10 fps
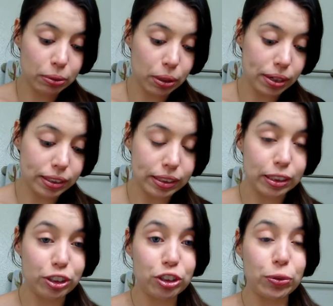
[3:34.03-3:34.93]

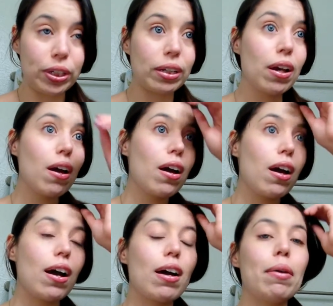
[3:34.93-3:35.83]
honestly doing.
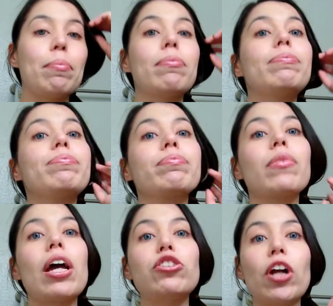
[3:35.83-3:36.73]

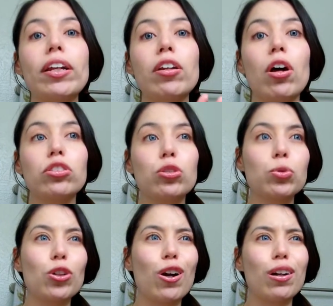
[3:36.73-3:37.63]
I tried it on some
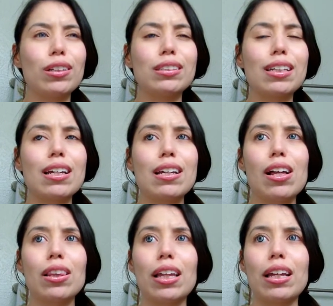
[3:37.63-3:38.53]
scars,
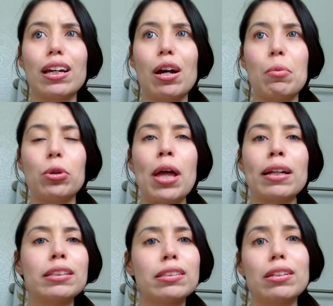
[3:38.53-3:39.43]
like old
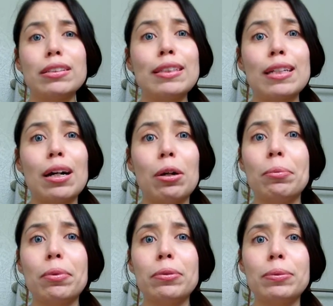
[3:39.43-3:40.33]
acne scars didn't
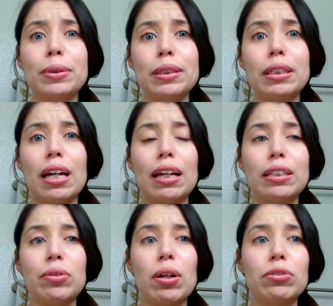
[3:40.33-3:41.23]
help really,
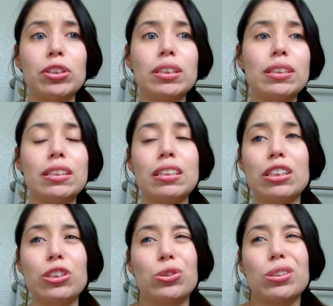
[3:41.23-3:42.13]
even after consistent
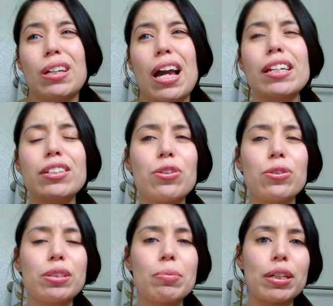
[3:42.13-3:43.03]
use. I didn't
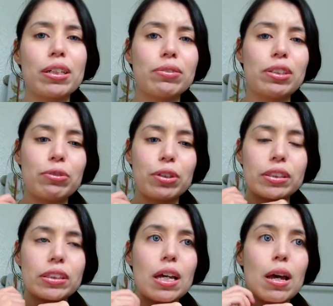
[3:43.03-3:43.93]
notice a big enough
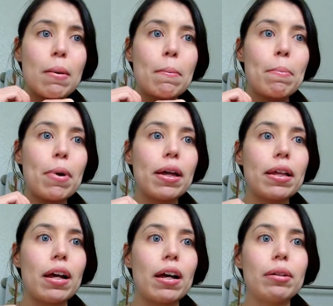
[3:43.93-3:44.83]
difference, but